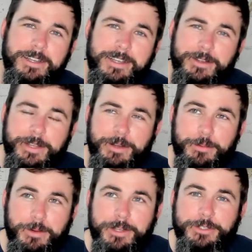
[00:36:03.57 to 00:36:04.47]
I
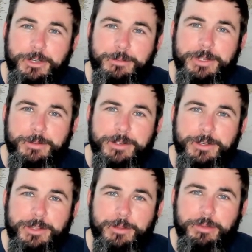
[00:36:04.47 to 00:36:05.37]
was hoping he would go
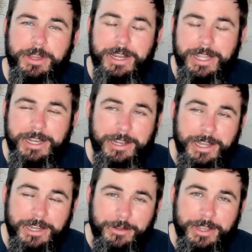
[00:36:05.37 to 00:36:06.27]
on the plane. I get
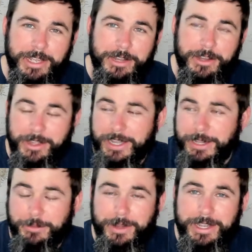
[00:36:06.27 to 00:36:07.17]

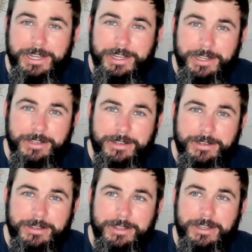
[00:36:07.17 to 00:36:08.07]
why he
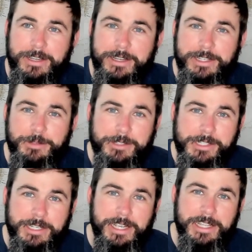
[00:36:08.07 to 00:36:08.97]
didn't, because he wants
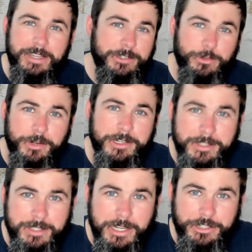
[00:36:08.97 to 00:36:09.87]
to take down this
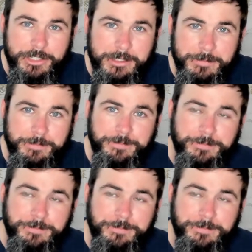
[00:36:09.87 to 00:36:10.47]
organization.